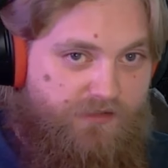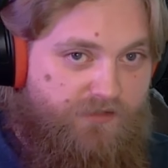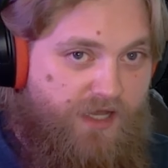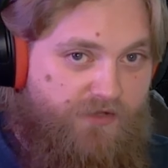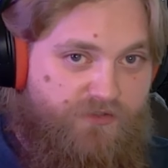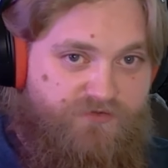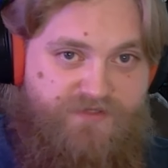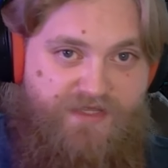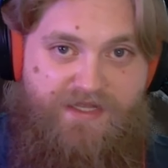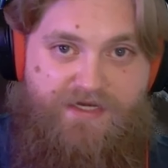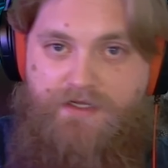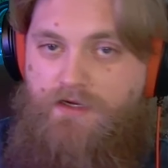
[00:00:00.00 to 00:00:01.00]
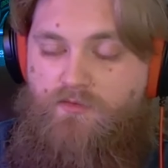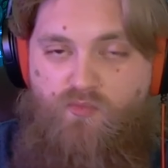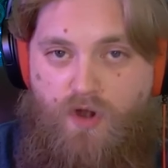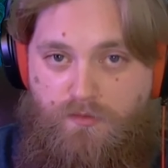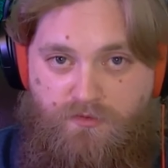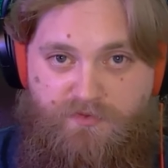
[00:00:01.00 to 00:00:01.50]
others that
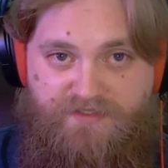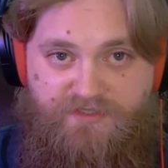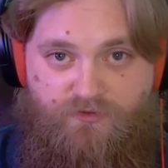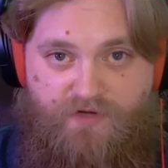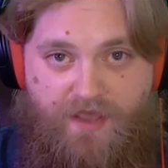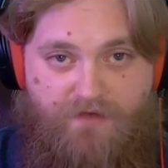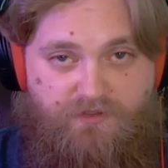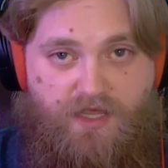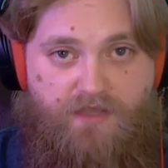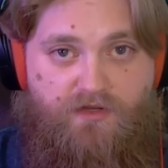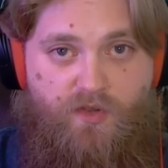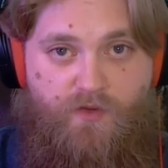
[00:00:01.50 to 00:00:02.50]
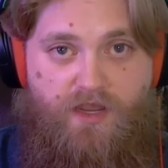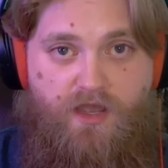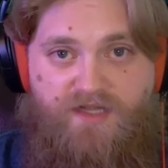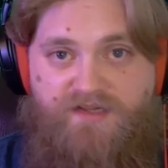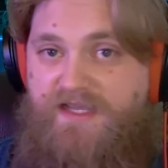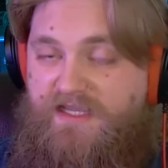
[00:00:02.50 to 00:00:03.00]
probably don't have a lot going
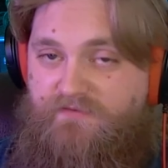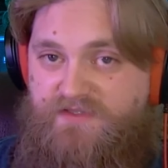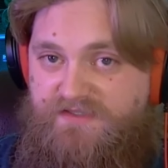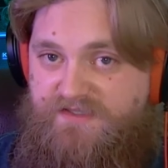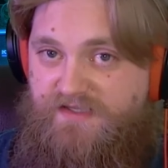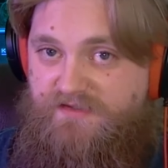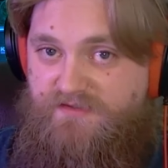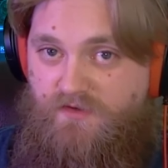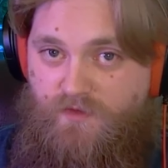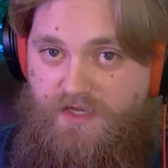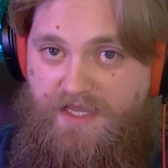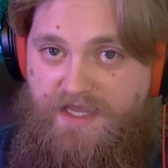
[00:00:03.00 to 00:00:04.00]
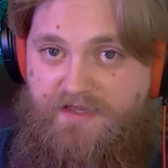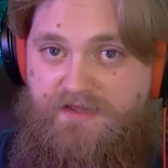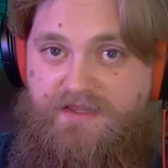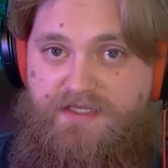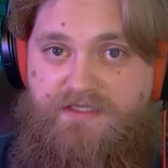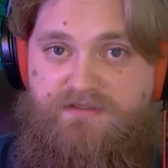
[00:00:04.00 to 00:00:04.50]
on. They even said so in
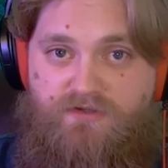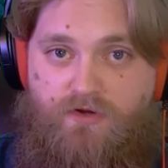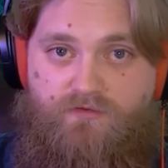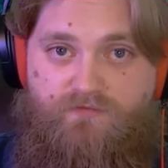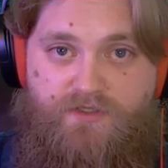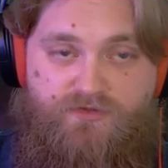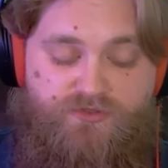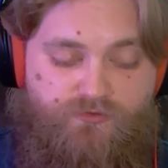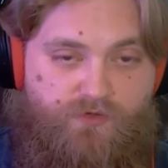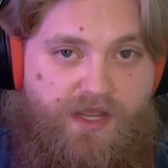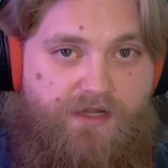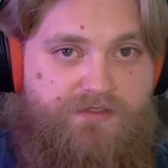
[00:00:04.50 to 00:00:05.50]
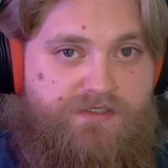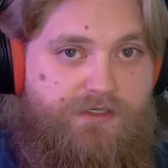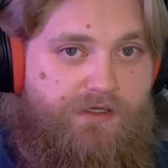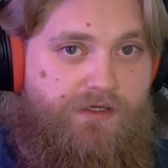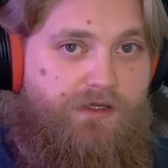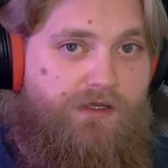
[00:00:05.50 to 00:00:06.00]
the Starfield Direct
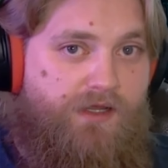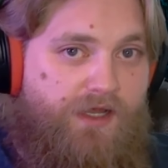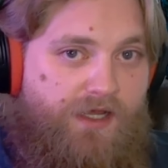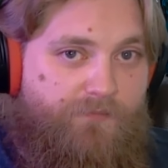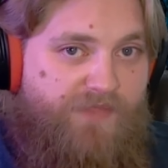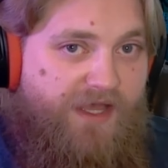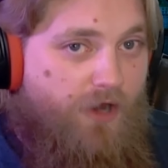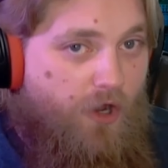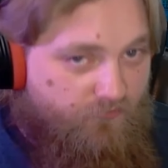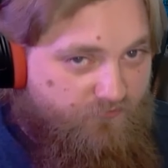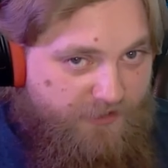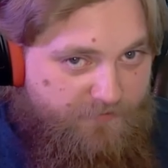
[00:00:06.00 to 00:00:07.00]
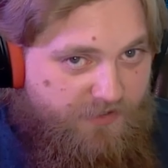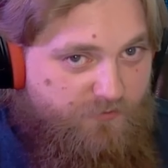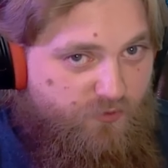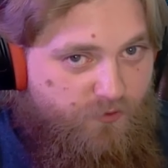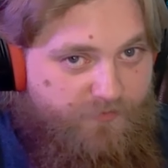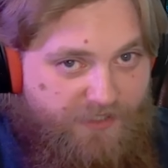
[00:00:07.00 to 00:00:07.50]
um, that hopefully people
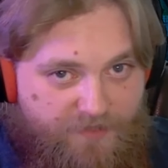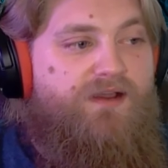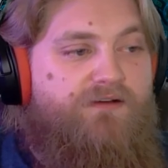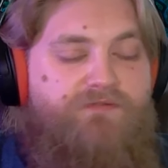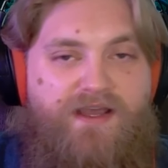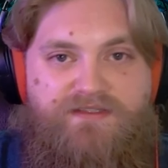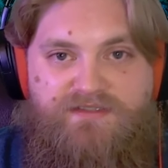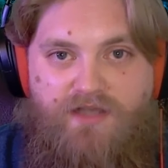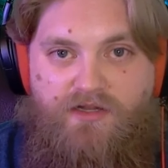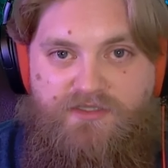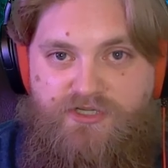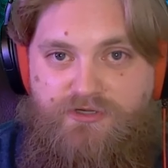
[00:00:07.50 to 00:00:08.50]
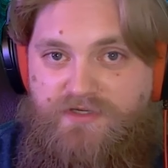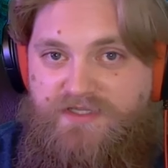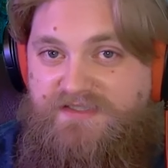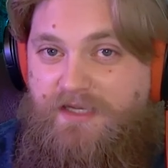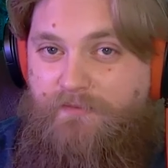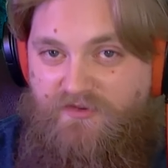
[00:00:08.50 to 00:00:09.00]
will be able to find solitude in
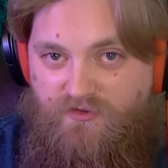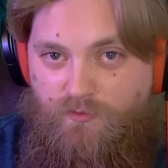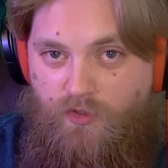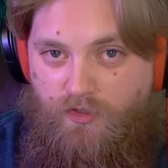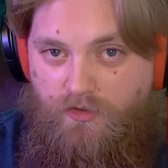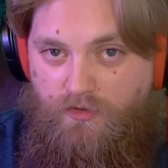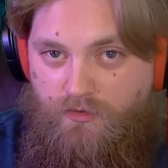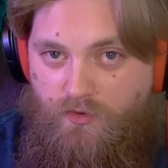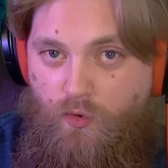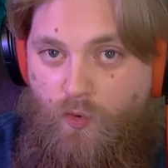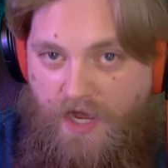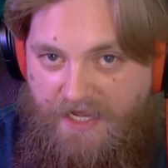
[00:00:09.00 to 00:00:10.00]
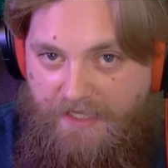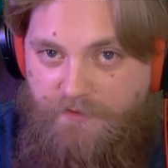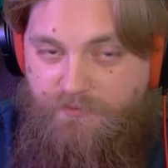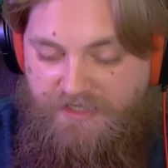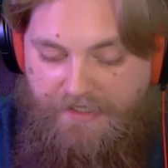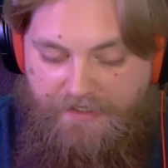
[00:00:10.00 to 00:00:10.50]
some of the more quiet
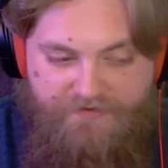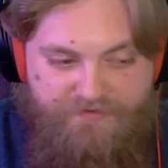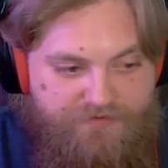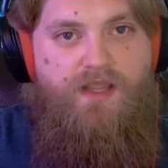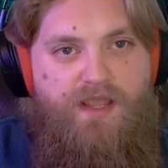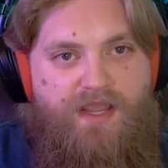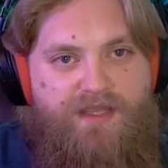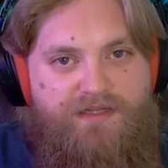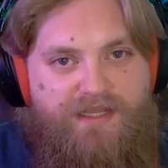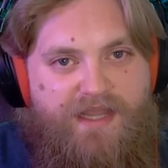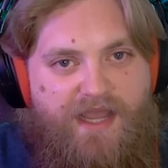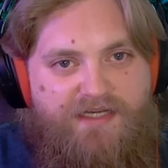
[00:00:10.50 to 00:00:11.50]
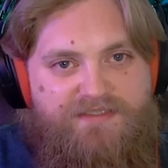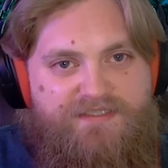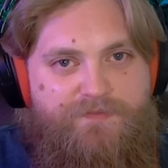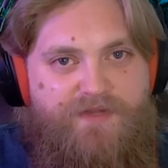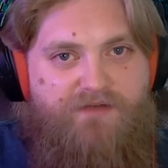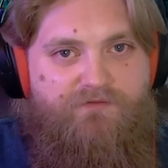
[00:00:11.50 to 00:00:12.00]
planets. And they kind of seem
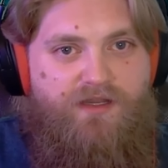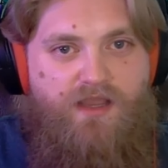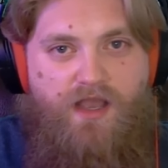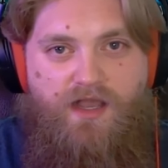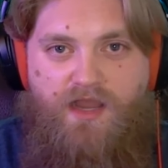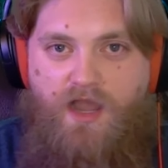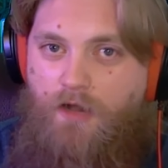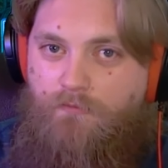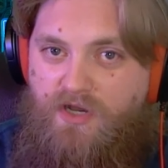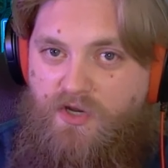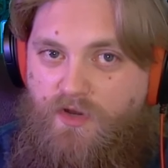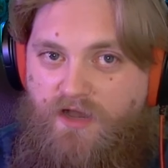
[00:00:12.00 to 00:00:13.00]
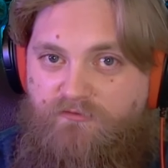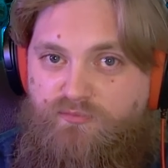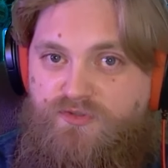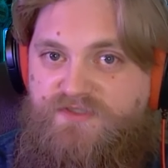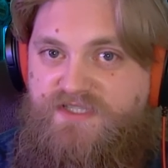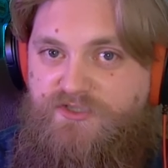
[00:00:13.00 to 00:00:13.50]
to have a, a combo of
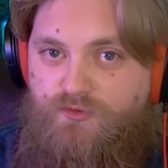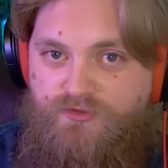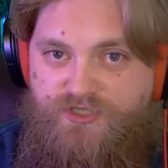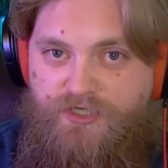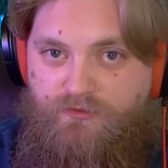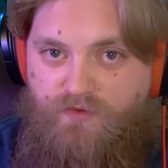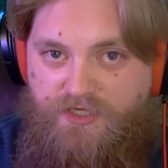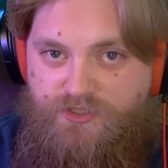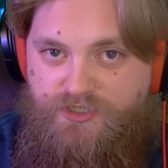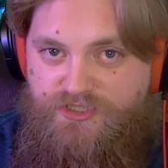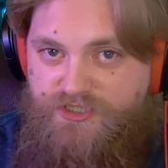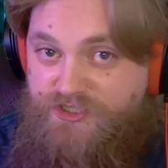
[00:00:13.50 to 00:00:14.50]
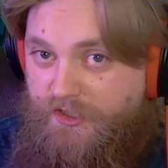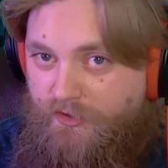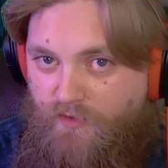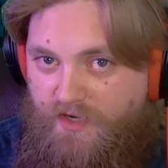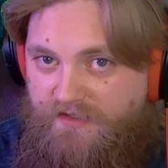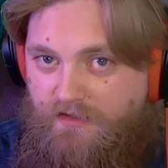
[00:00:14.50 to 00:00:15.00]
procedural generation to
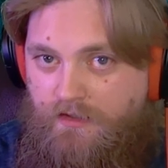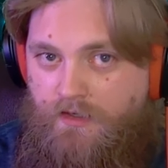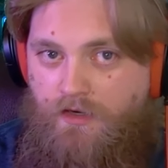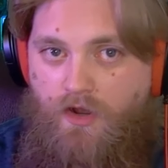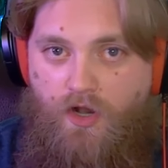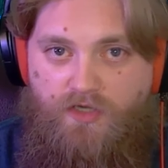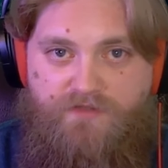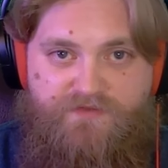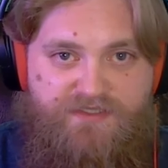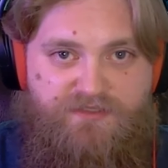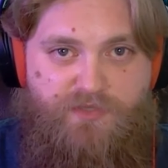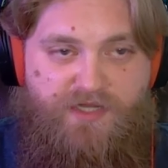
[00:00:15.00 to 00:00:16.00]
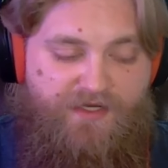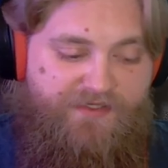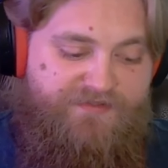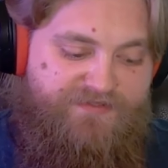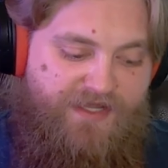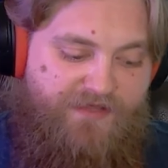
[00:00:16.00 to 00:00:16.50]
generate all of these
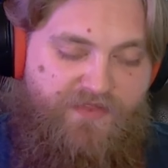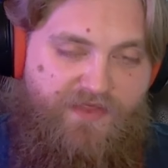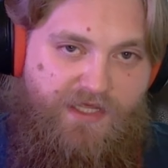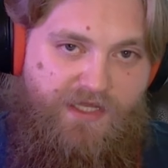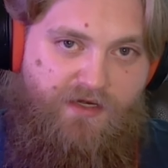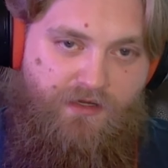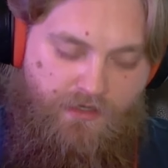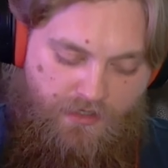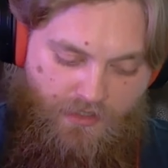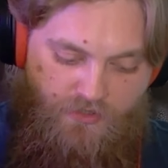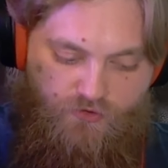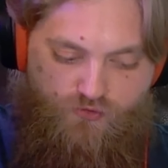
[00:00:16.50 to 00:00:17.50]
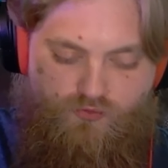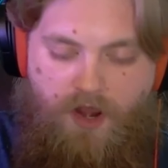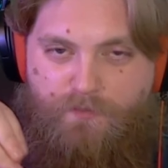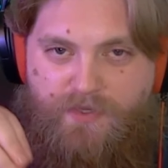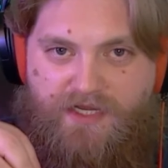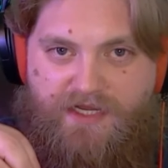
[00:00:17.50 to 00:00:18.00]
planets and then
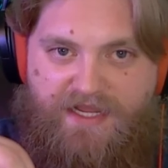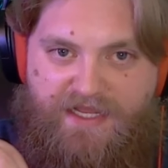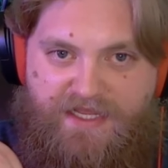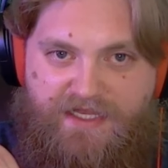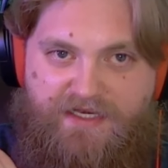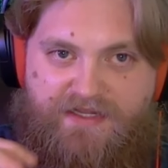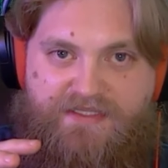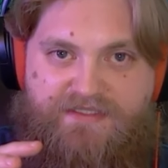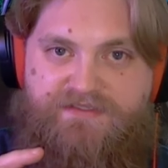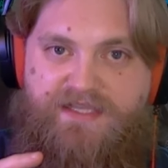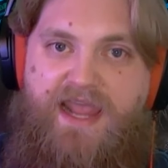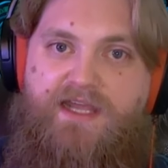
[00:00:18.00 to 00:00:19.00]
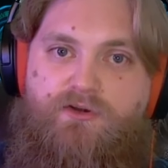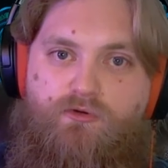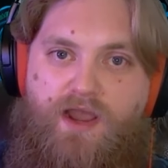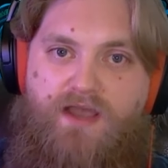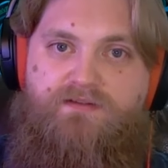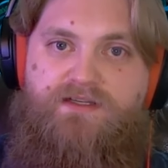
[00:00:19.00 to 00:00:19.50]
dropping in these
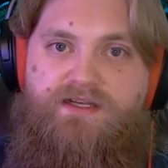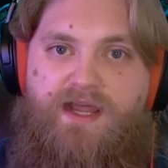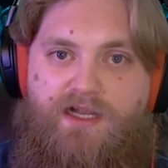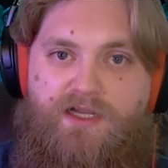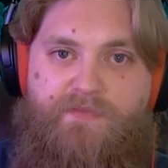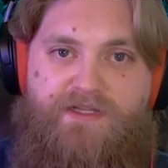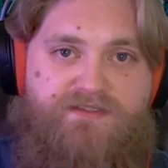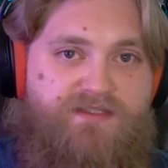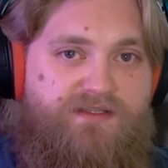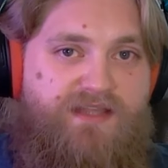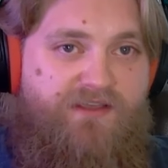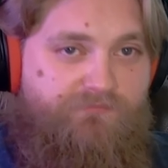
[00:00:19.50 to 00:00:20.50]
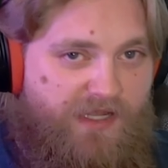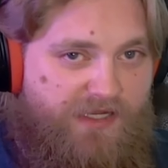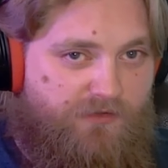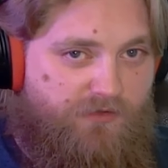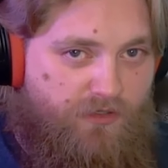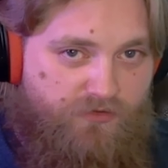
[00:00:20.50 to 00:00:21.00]
handcrafted elements that they've made
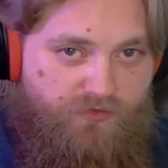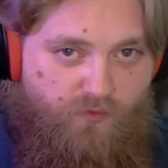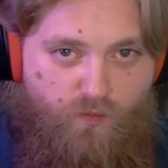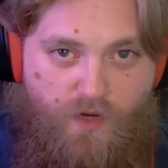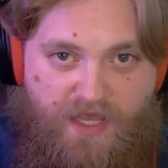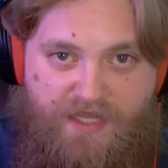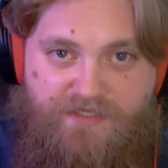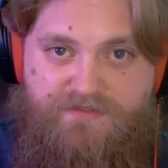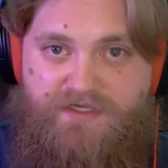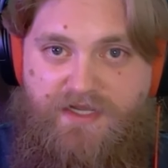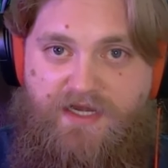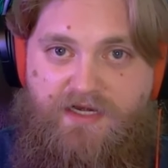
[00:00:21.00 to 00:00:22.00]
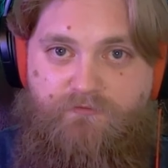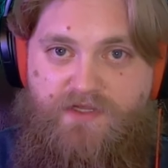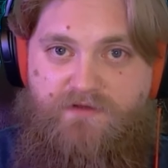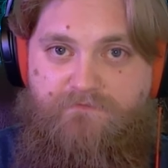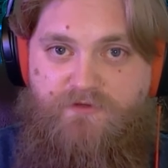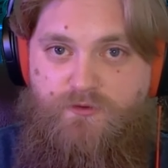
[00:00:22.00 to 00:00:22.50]
along the way to kind of
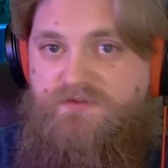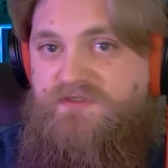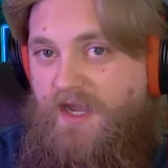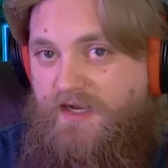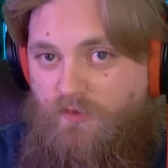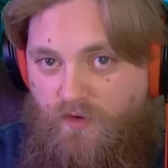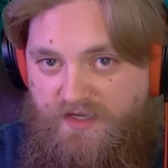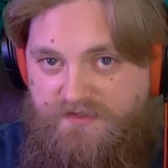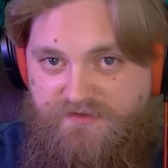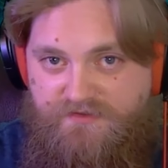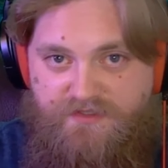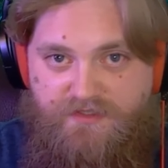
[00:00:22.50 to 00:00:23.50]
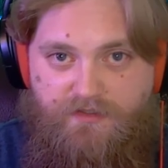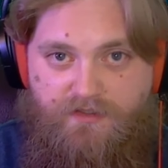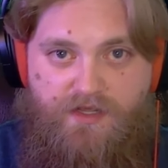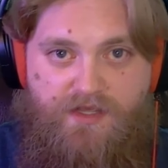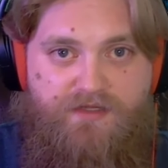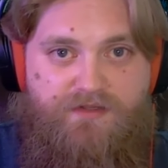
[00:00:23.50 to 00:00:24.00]
give you side quests and
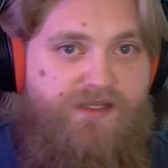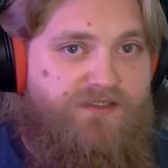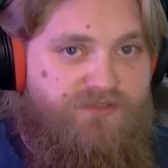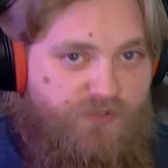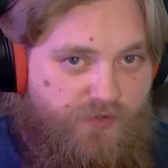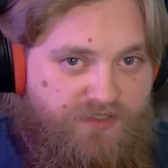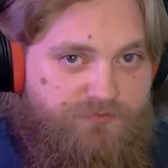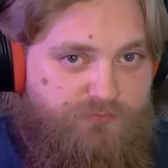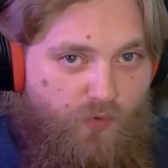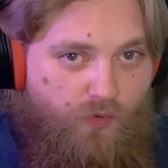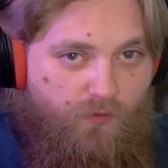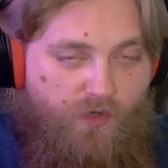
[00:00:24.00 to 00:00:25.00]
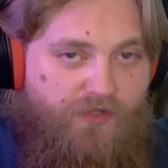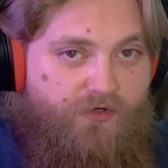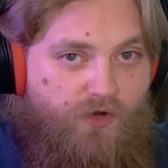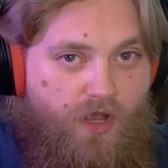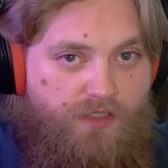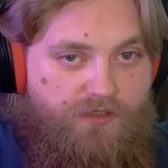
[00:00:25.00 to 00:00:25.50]
things to explore while you're
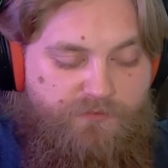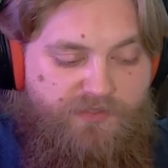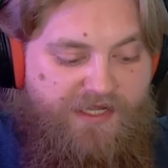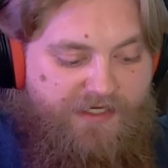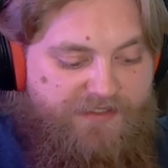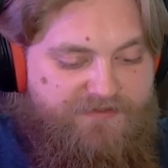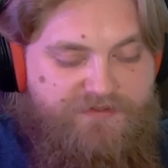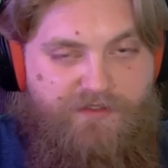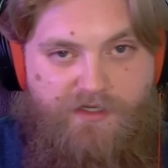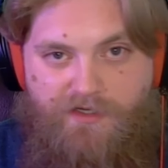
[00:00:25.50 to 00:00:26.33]
on the planets.